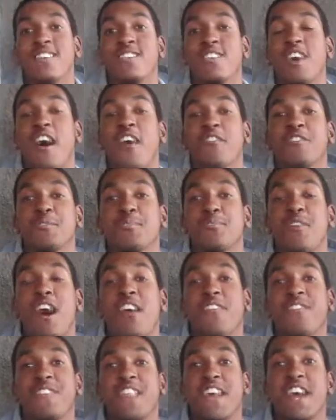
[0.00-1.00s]
Solved your
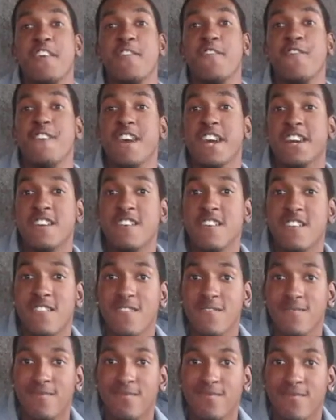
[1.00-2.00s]
problem there, Ficker.
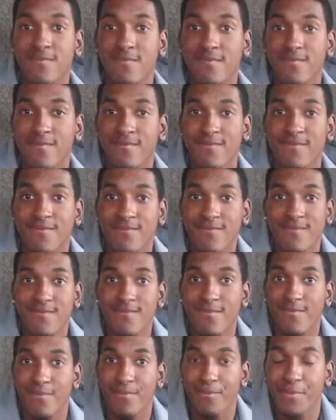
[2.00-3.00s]

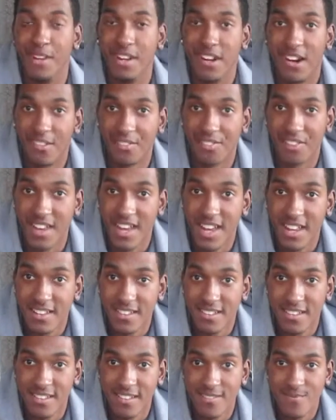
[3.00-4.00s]
You know what
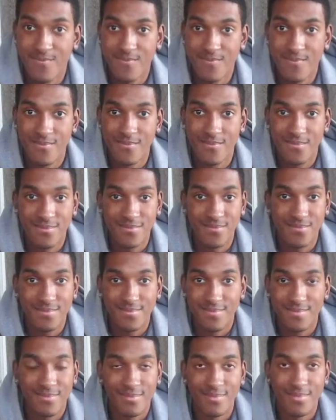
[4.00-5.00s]

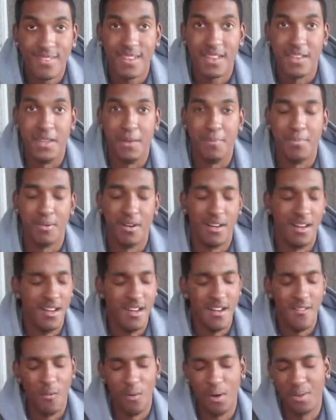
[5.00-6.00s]
I'm saying? You,
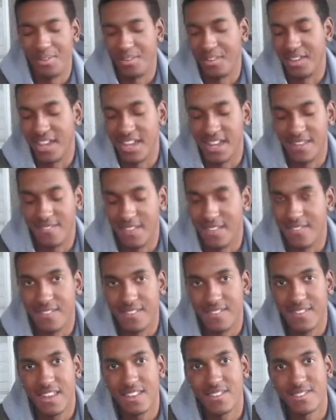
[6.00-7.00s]
once
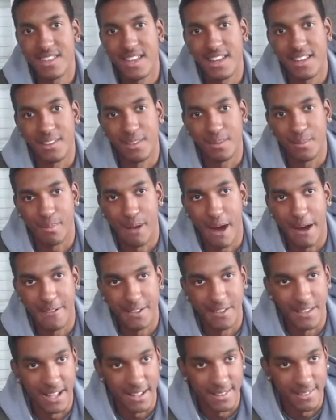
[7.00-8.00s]
again, these niggas is
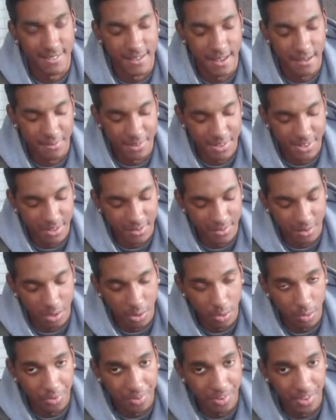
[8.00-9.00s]
probably like seven years
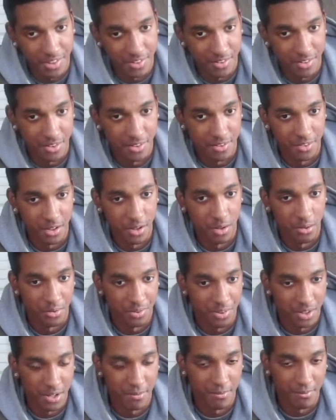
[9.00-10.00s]
old, six years old,
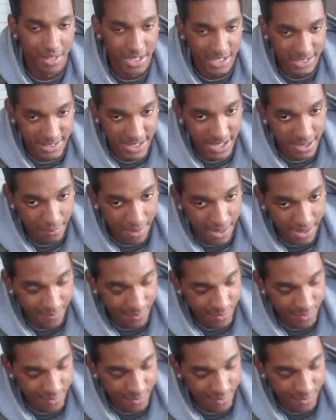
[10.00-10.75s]
something like that.